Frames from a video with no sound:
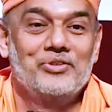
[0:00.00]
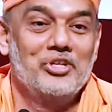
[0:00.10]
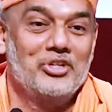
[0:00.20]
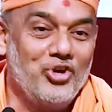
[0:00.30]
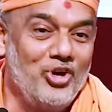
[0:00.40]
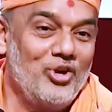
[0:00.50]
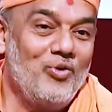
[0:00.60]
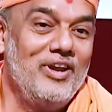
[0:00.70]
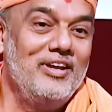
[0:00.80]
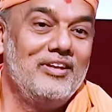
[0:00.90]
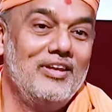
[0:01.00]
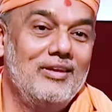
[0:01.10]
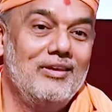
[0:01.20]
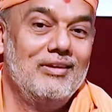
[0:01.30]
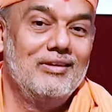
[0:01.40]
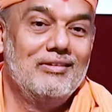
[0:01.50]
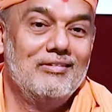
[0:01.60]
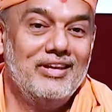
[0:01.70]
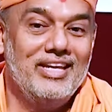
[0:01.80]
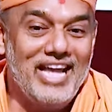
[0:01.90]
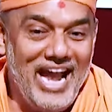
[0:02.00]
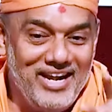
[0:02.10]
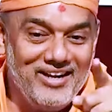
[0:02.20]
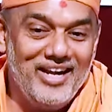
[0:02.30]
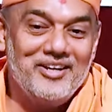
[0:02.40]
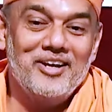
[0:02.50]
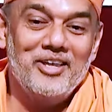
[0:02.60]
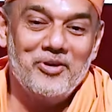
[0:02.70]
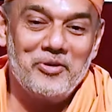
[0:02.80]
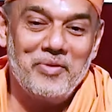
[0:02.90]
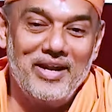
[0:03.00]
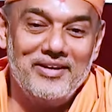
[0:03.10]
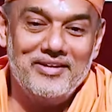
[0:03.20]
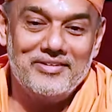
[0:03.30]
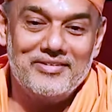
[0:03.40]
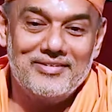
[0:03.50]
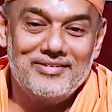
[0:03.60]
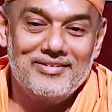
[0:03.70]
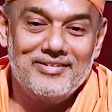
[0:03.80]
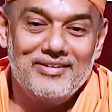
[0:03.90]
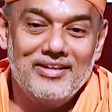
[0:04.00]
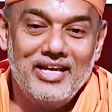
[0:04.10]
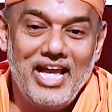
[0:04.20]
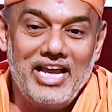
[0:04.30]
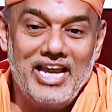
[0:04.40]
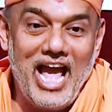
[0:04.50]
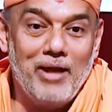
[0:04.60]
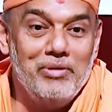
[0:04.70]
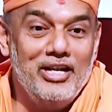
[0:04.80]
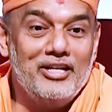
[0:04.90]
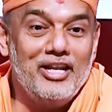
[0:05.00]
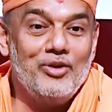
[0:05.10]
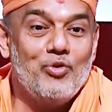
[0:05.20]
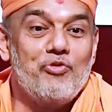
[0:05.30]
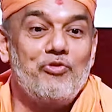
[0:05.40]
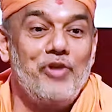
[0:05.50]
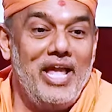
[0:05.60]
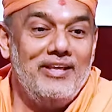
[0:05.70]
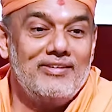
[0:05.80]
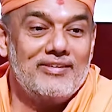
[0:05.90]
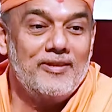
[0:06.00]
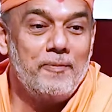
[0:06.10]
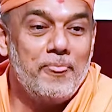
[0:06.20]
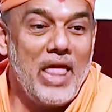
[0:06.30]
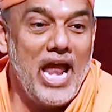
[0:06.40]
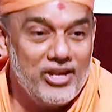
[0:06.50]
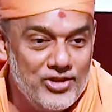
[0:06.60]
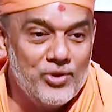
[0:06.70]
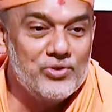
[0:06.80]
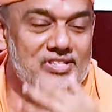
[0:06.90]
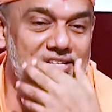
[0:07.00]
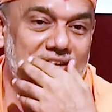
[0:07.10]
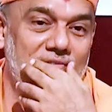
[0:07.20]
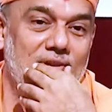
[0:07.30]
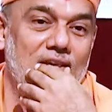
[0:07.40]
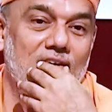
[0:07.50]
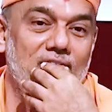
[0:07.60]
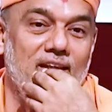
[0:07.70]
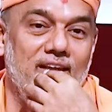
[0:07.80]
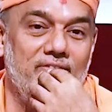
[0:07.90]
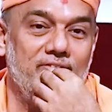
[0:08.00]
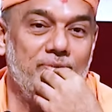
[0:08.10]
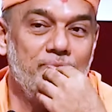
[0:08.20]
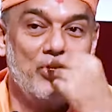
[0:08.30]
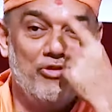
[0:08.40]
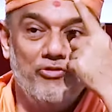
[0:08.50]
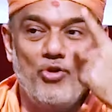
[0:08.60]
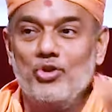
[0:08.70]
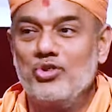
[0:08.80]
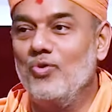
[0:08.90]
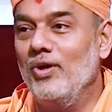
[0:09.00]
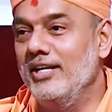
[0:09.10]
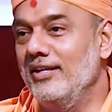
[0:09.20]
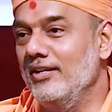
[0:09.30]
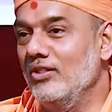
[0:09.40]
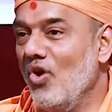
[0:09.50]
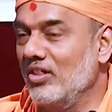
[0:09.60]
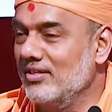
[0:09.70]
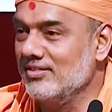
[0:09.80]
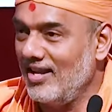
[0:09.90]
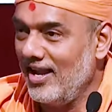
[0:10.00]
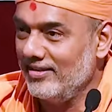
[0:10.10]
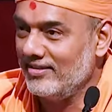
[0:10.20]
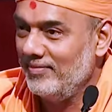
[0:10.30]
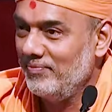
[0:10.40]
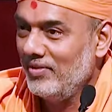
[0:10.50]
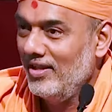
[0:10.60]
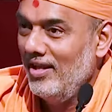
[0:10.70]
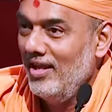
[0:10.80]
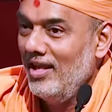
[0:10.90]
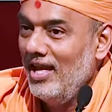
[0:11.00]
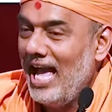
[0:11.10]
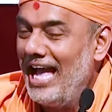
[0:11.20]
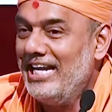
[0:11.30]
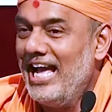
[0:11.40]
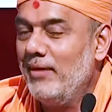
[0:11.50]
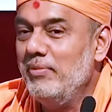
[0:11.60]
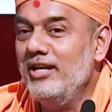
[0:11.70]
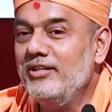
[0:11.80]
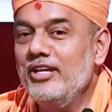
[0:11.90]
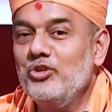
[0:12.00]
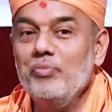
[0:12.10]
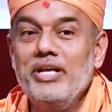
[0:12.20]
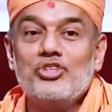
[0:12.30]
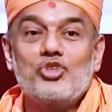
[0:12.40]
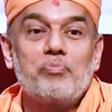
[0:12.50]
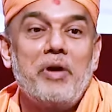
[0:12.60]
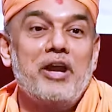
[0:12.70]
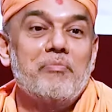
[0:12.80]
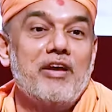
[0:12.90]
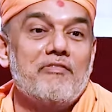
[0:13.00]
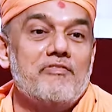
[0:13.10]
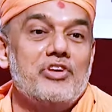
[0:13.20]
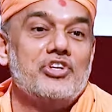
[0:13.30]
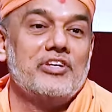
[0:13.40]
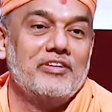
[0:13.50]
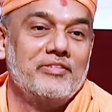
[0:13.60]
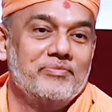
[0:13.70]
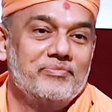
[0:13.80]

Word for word: So, the third quality in enlightening your mind is an ability to face and use the suffering of life. Fourth quality, the authors write. An ability to be inspired by vision.